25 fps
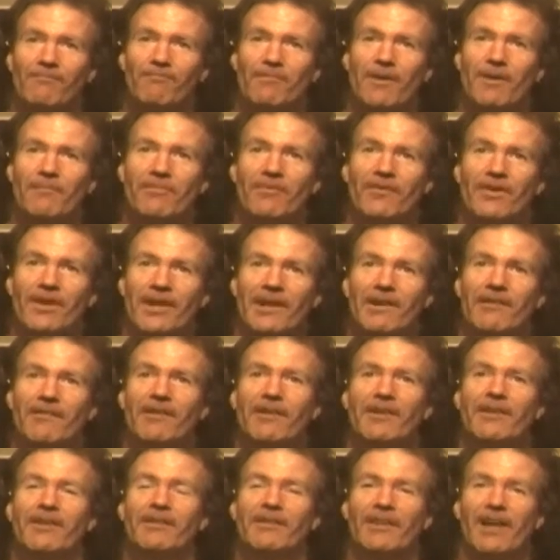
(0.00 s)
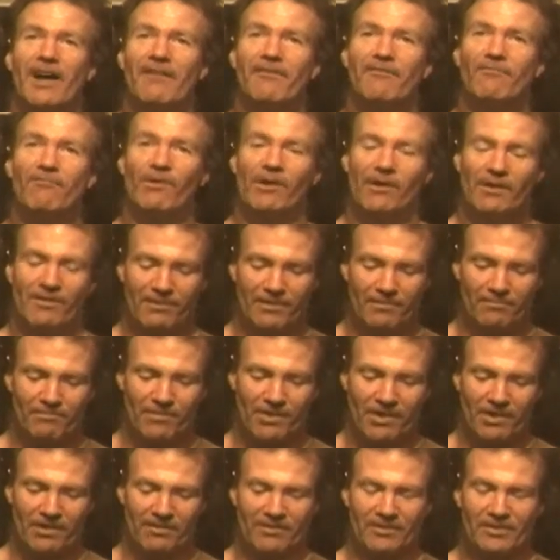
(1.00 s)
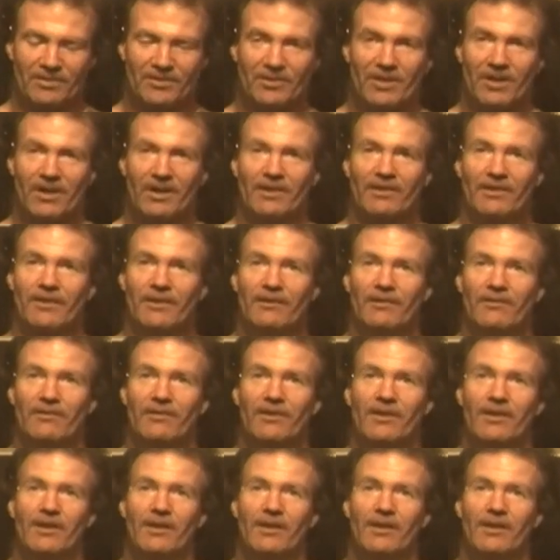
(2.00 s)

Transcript: People hearing Life was a box of chocolates.